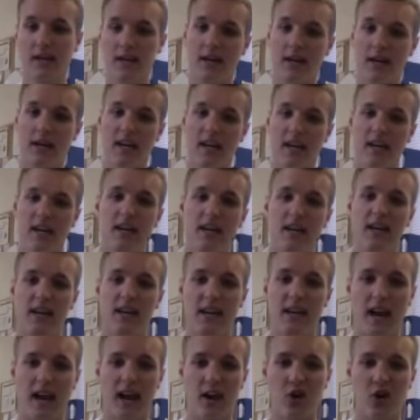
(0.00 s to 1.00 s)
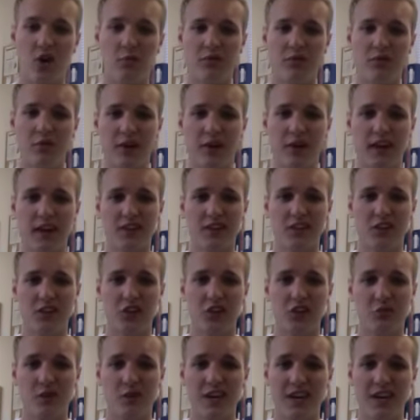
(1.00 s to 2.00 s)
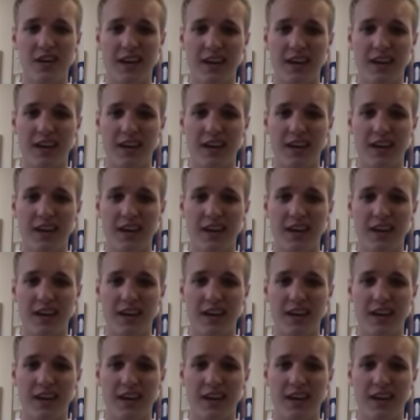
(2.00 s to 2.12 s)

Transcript: Uh, I hope everyone has a good week,